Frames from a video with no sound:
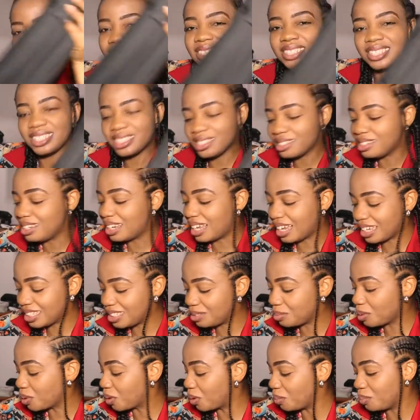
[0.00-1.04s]
still light,
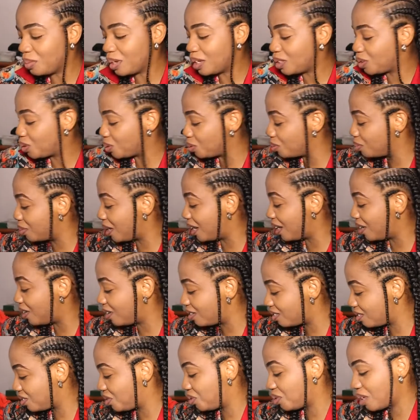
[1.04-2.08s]
but compared to my
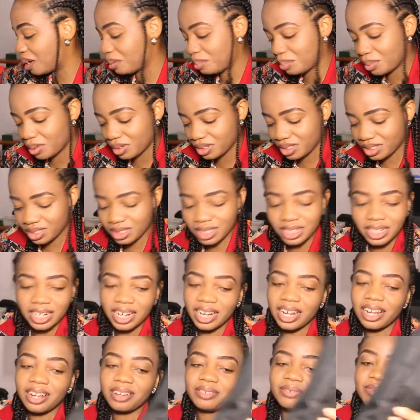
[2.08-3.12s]
other tripods that I
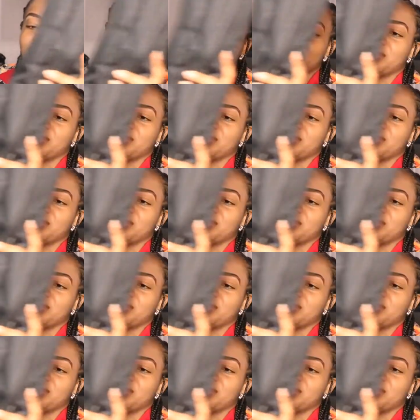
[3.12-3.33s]
have,